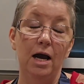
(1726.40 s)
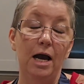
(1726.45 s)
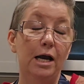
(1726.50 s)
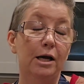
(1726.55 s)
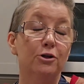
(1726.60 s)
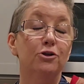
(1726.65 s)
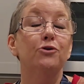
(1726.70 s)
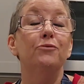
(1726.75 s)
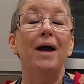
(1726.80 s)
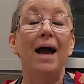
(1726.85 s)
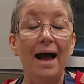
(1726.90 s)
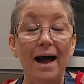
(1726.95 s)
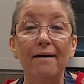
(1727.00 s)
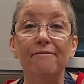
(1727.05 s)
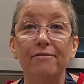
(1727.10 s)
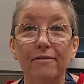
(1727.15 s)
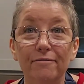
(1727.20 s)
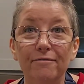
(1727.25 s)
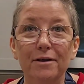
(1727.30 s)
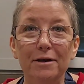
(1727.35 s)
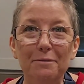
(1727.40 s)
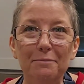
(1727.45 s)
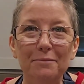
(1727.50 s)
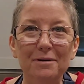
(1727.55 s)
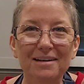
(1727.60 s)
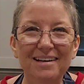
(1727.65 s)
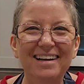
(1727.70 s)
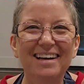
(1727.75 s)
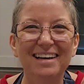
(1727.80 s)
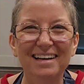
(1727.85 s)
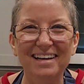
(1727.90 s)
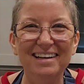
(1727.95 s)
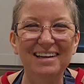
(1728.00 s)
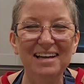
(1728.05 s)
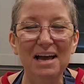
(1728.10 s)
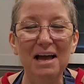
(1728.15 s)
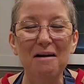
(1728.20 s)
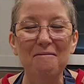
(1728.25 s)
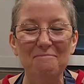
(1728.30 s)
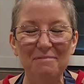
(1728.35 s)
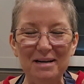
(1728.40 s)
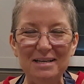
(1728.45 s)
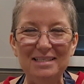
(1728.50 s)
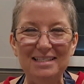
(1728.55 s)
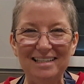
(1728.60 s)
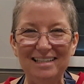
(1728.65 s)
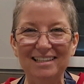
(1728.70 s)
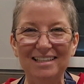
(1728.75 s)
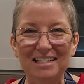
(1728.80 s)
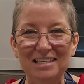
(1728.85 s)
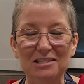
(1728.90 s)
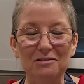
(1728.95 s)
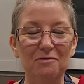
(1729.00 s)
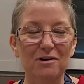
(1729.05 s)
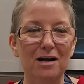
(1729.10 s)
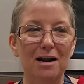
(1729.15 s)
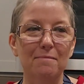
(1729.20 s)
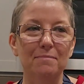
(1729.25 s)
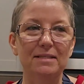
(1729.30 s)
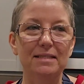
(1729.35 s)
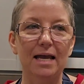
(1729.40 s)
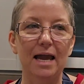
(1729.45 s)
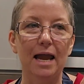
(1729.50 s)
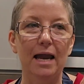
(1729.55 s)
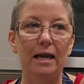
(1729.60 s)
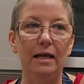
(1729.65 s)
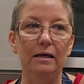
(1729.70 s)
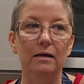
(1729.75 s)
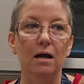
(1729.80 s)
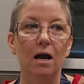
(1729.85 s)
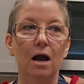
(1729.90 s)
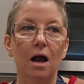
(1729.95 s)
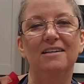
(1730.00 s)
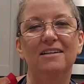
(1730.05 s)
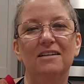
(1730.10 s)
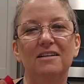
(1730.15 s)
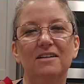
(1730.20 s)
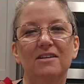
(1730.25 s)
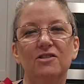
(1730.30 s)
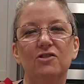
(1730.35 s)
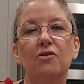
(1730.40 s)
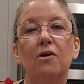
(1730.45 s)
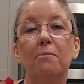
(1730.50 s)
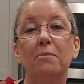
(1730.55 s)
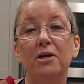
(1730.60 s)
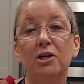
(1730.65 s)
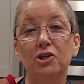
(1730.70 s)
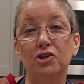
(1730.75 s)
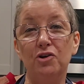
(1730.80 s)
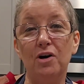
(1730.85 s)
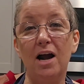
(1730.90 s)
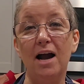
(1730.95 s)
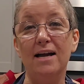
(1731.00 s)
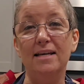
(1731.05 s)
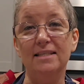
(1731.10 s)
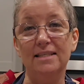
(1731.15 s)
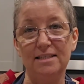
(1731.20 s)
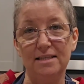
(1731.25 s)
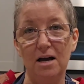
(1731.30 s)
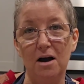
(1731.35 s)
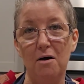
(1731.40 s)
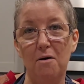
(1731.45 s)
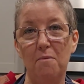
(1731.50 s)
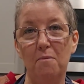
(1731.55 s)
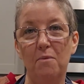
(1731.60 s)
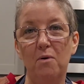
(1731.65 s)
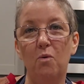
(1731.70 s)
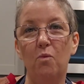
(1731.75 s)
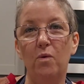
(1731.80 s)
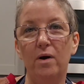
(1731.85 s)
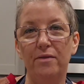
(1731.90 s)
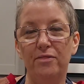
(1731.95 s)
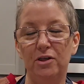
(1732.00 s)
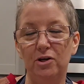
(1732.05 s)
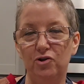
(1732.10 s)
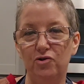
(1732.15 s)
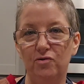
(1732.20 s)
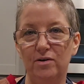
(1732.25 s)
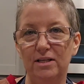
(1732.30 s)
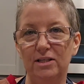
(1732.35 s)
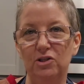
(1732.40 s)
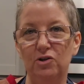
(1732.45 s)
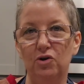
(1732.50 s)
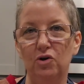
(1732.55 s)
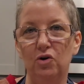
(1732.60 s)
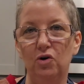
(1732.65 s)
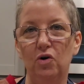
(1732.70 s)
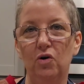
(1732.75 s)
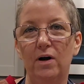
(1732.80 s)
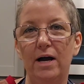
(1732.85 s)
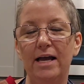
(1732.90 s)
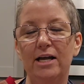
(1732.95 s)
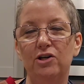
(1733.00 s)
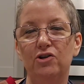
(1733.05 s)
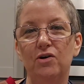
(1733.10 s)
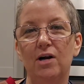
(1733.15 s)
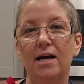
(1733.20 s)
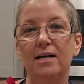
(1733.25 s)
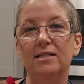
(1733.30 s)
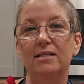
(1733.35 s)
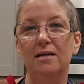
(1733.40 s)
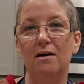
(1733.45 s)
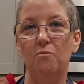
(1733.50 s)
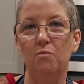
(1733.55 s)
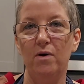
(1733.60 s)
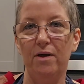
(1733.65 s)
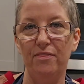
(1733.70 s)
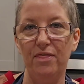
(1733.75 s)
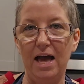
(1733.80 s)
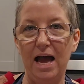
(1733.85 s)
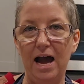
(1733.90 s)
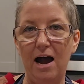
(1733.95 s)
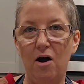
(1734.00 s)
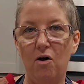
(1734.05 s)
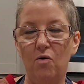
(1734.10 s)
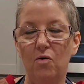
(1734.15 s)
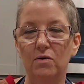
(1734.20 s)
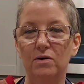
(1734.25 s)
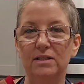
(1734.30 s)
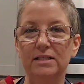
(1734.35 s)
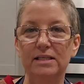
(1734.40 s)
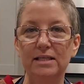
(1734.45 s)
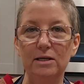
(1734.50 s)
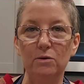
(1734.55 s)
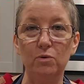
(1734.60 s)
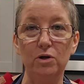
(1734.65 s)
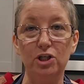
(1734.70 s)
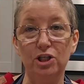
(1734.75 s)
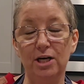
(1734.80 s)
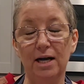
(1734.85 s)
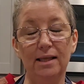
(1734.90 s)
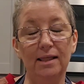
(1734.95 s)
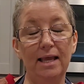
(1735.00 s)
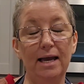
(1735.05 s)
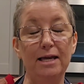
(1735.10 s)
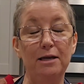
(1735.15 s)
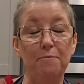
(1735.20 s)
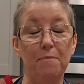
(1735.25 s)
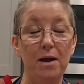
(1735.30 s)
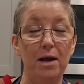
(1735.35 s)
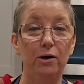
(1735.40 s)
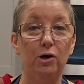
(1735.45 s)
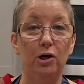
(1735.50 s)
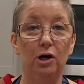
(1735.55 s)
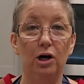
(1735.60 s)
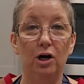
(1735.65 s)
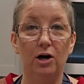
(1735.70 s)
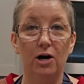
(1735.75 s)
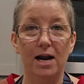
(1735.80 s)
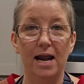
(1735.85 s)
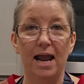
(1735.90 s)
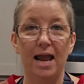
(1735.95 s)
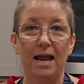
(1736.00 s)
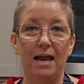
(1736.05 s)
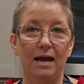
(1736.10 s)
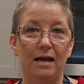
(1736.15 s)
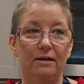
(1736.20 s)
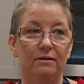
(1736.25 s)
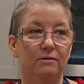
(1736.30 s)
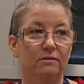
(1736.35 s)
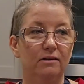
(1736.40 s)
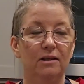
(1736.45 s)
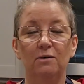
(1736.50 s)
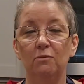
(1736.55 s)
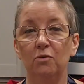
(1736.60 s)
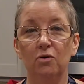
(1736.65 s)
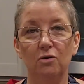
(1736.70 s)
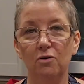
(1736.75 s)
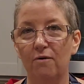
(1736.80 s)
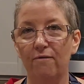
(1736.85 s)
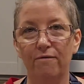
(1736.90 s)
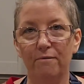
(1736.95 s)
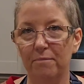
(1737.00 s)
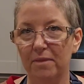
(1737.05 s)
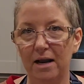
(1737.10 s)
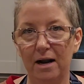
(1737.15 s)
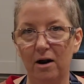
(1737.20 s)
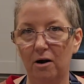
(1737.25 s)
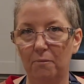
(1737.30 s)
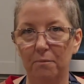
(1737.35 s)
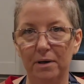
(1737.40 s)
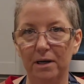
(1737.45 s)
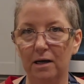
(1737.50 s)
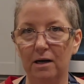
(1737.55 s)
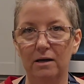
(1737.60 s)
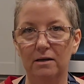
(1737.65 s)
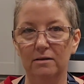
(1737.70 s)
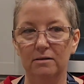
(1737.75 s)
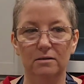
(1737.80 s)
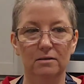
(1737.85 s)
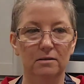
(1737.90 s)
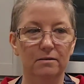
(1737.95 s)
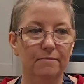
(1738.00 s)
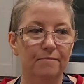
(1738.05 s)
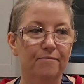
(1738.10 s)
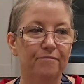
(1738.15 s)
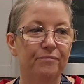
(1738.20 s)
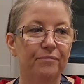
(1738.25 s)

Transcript: I could do half of them, basically, is what I'm saying. So I'm going to try some with the drizzle and try some without, see which I like better. And then we'll go from there because